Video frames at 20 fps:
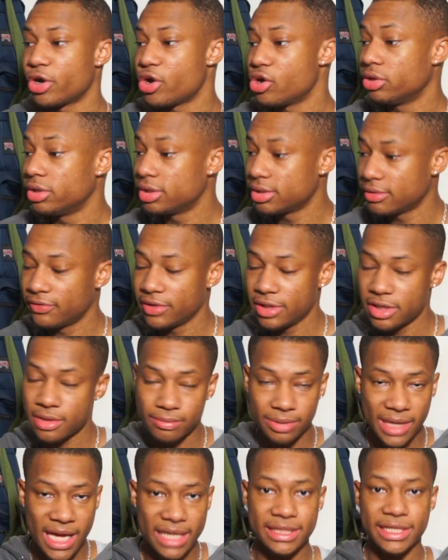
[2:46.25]
earlier in the video,
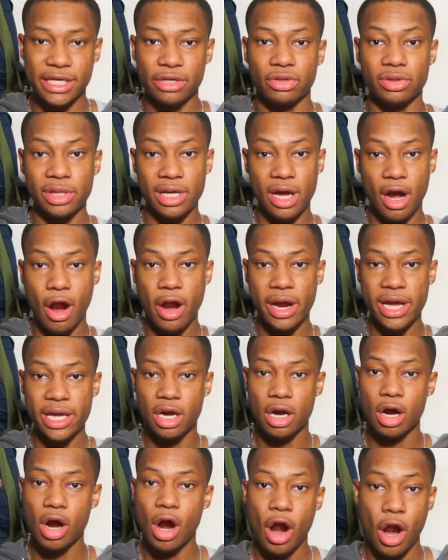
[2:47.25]
Black Tailor, they are a
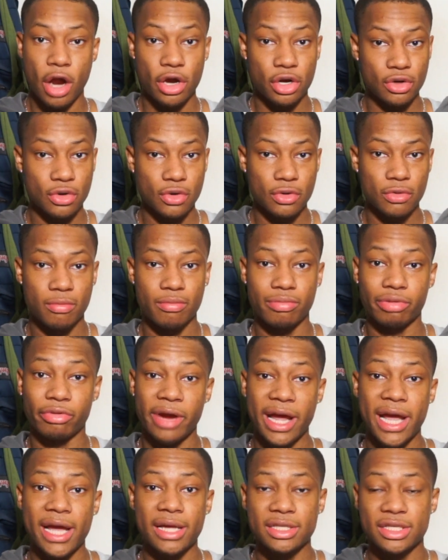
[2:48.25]
cargo
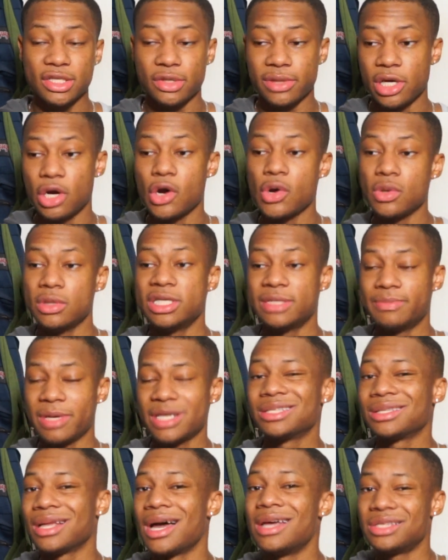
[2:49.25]
brand, so they only
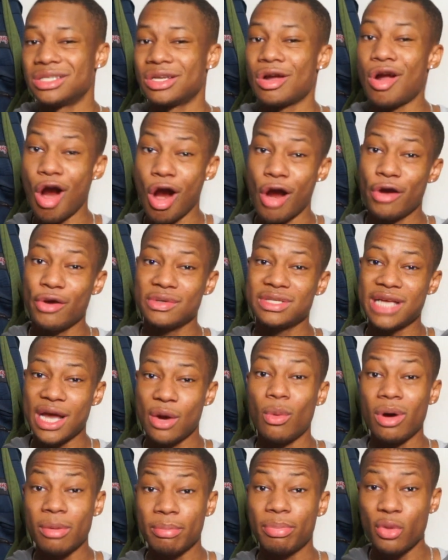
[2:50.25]
specialize in cargos
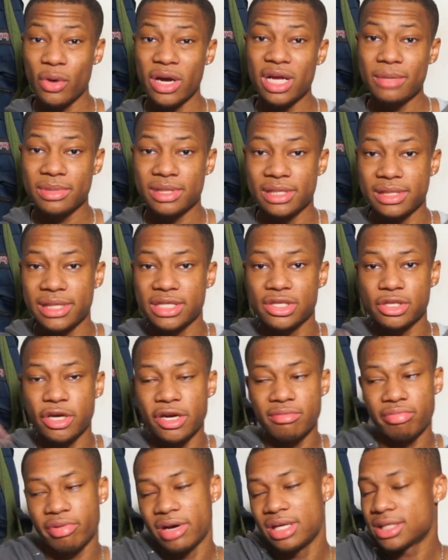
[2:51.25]
at one point, but then they
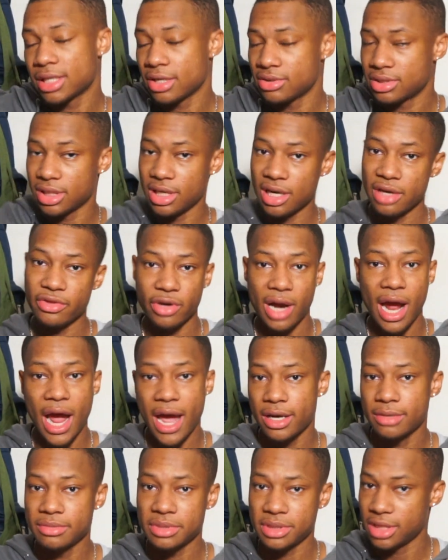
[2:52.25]
started branching out to other
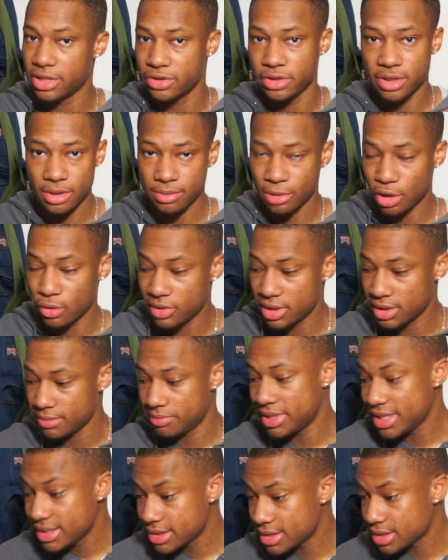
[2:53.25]
items and other clothing
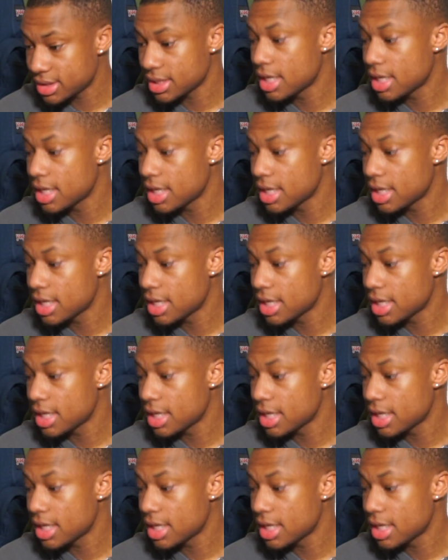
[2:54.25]
pieces